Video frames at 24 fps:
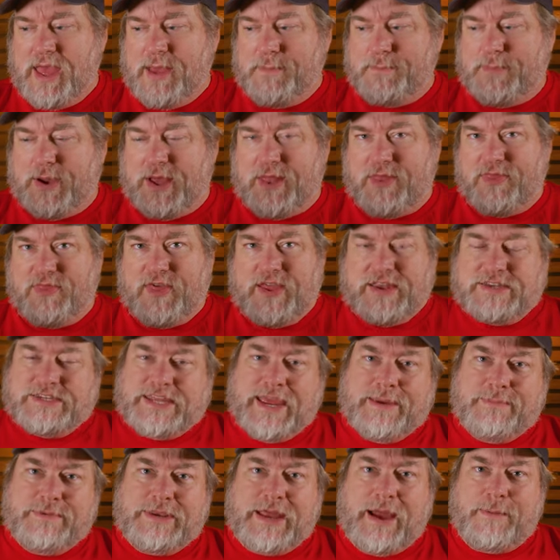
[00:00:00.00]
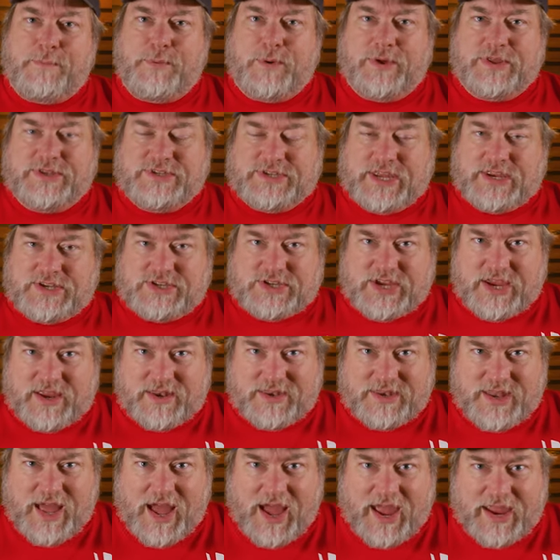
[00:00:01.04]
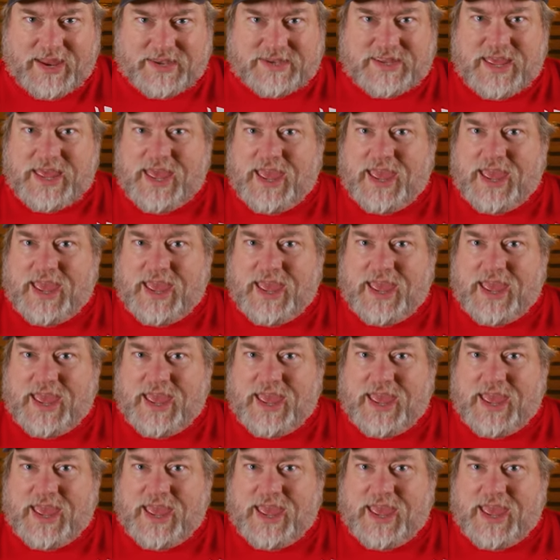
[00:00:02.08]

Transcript: but they teamed up with DigiGnite,